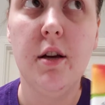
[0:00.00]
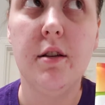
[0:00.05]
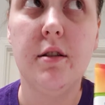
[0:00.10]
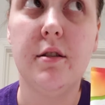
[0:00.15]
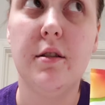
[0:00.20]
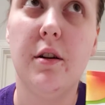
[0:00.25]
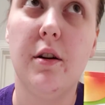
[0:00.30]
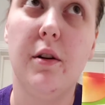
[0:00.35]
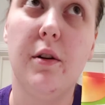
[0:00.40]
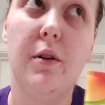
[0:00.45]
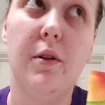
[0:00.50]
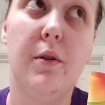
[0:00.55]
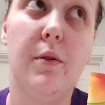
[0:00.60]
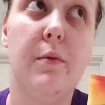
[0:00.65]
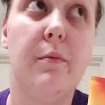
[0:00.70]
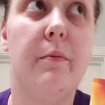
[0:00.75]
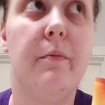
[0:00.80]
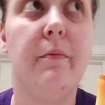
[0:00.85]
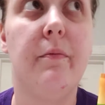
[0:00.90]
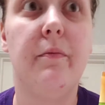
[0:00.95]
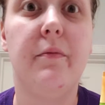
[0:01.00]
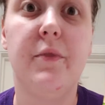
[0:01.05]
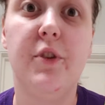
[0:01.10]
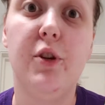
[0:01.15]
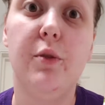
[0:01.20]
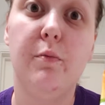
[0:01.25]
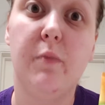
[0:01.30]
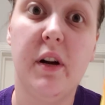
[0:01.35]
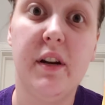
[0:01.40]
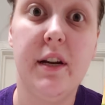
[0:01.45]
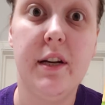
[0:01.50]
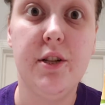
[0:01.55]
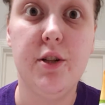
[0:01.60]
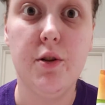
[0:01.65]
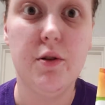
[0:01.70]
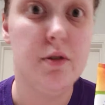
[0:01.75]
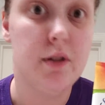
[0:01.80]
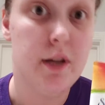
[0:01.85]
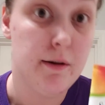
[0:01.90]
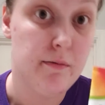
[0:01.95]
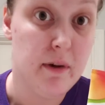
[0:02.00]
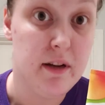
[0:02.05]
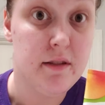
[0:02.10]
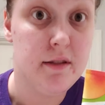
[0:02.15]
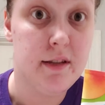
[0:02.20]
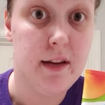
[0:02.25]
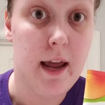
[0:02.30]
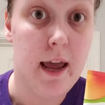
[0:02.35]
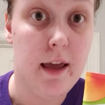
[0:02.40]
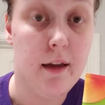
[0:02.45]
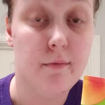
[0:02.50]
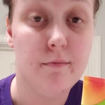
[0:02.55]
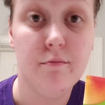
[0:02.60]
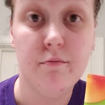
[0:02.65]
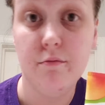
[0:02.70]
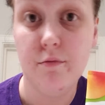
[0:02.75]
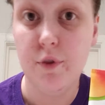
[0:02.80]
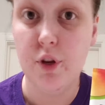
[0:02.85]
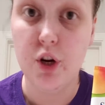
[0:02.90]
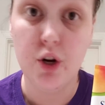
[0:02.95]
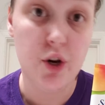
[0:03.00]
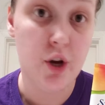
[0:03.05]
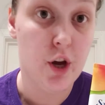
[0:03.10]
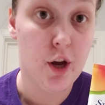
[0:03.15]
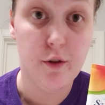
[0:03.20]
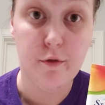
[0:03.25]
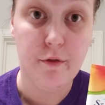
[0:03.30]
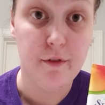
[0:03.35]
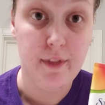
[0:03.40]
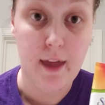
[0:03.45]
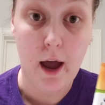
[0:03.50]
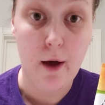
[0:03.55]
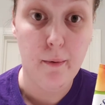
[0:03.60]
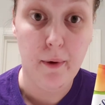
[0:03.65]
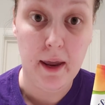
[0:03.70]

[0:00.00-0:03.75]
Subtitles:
So do Monday, Tuesday, Wednesday. You're good for that